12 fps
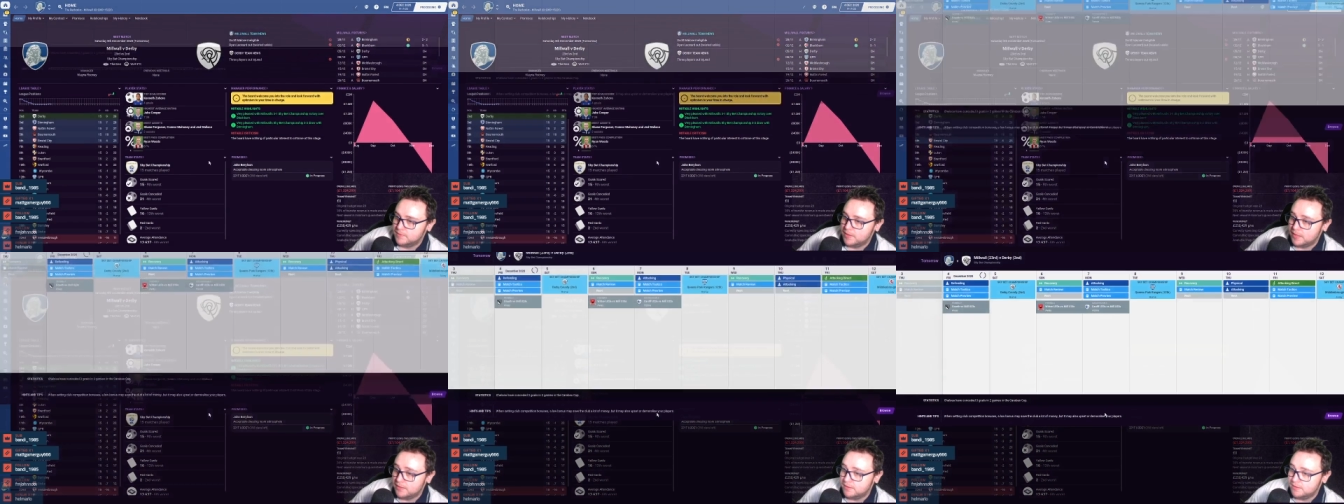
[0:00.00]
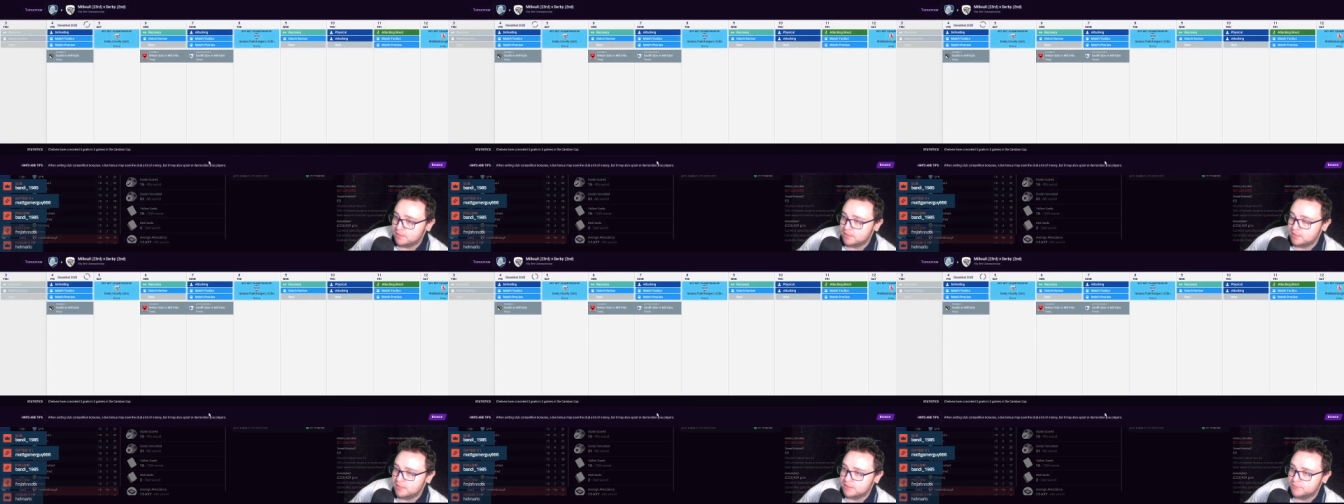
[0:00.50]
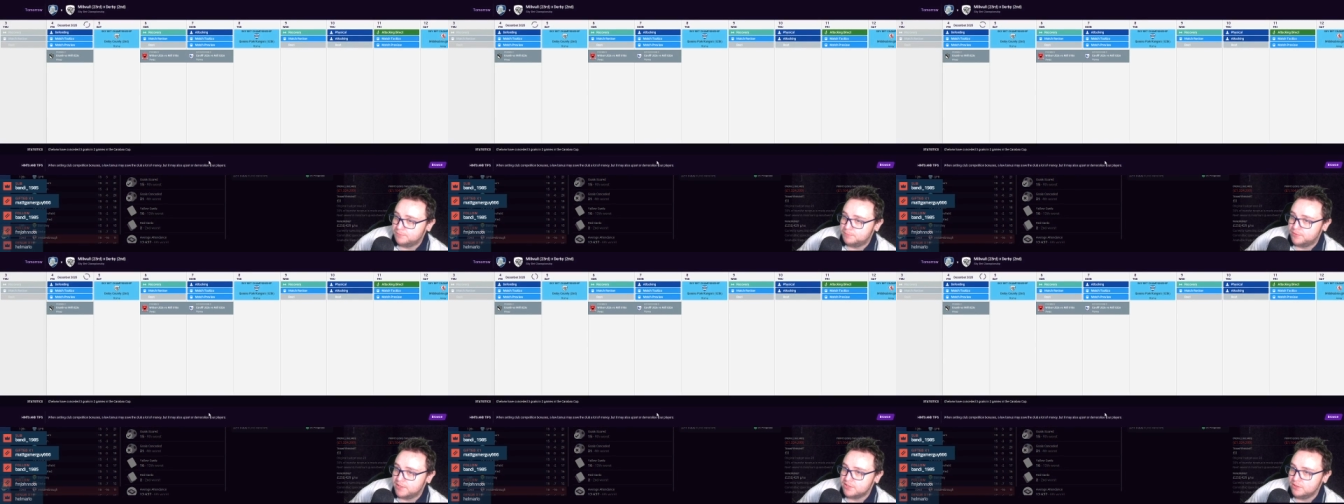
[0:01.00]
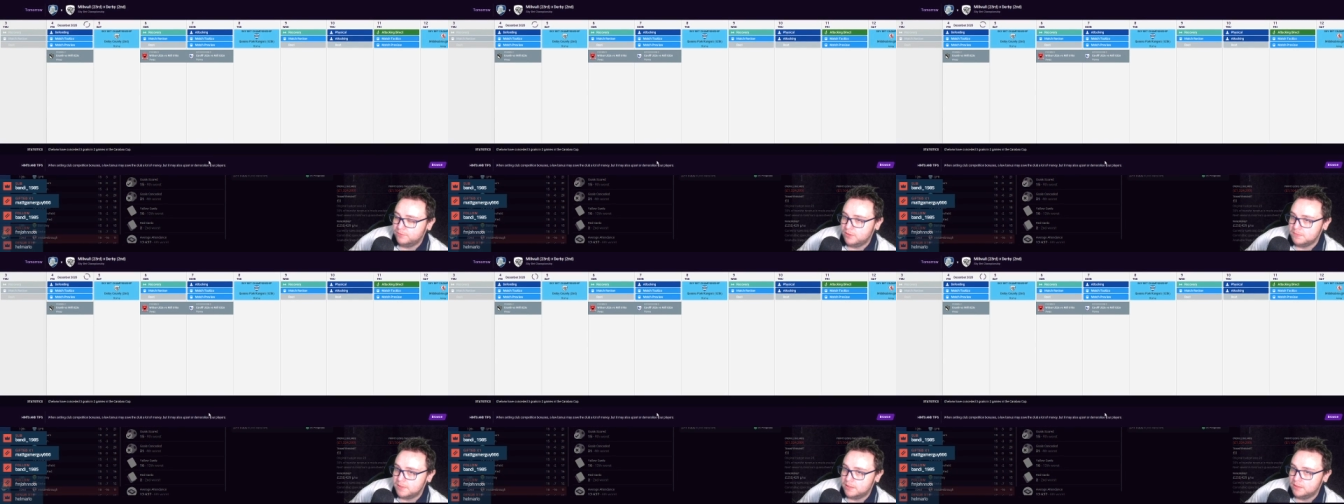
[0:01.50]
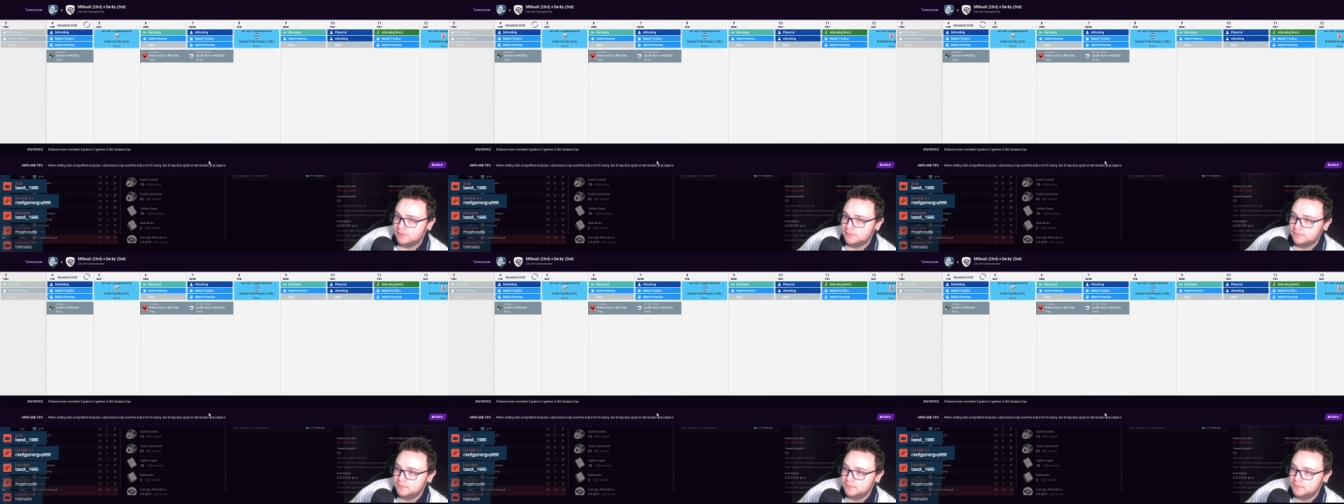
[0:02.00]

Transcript: he, he's a professional footballer.